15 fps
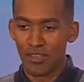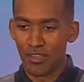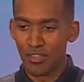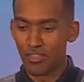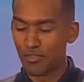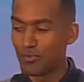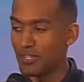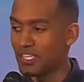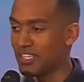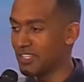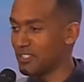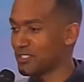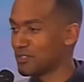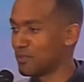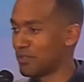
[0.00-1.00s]
3
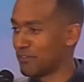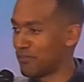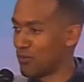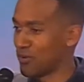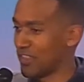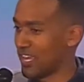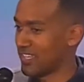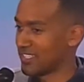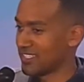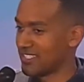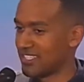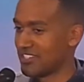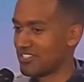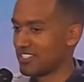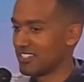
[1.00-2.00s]
years before that
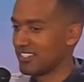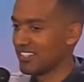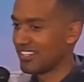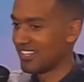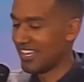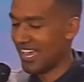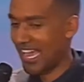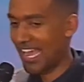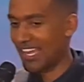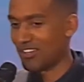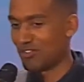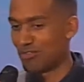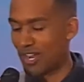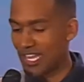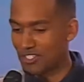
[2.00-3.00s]
decision, I
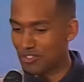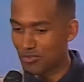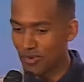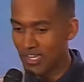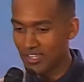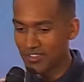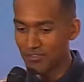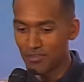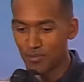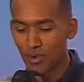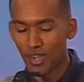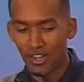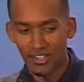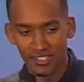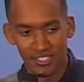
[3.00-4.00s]
had graduated from
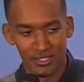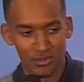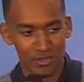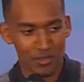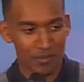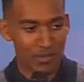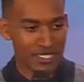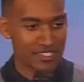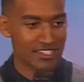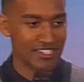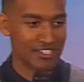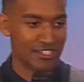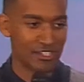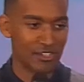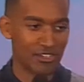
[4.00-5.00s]
college with a
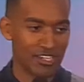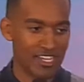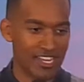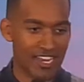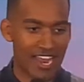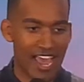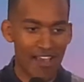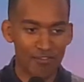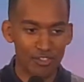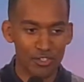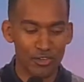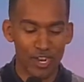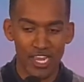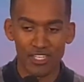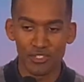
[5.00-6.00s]
business degree, and after
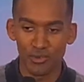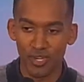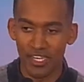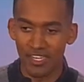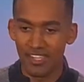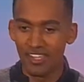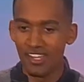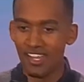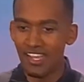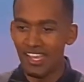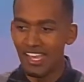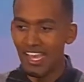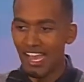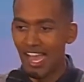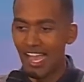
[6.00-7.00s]
graduating,
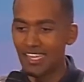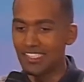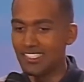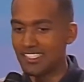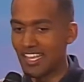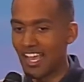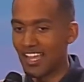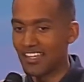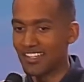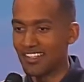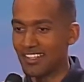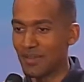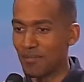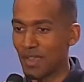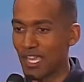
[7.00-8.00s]
I decided
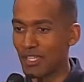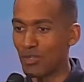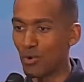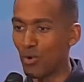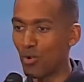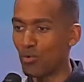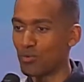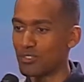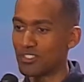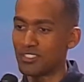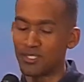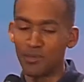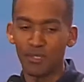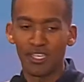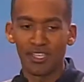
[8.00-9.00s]
that my goal was
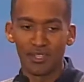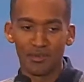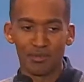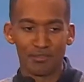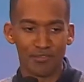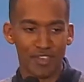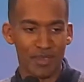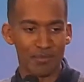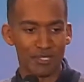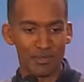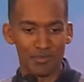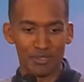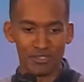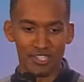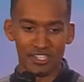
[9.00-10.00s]
to become a famous
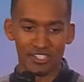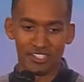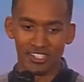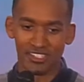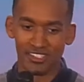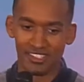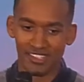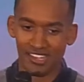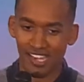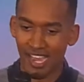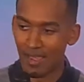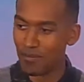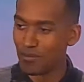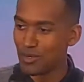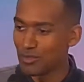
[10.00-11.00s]
musician.
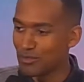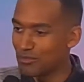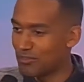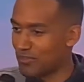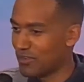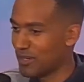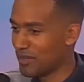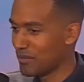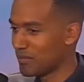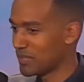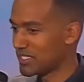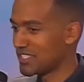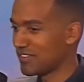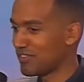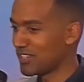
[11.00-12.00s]
I moved from
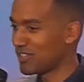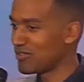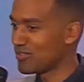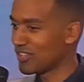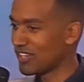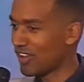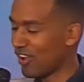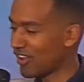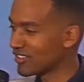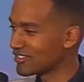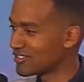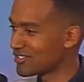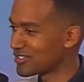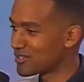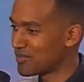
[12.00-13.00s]
Pacific Union
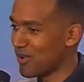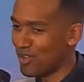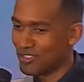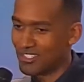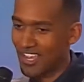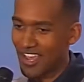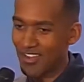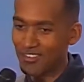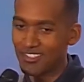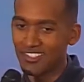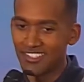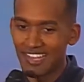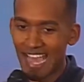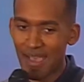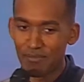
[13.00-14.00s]
College, the small town
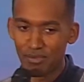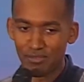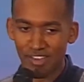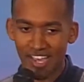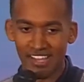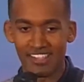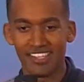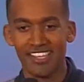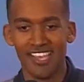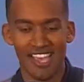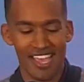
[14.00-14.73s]
in Napa Valley,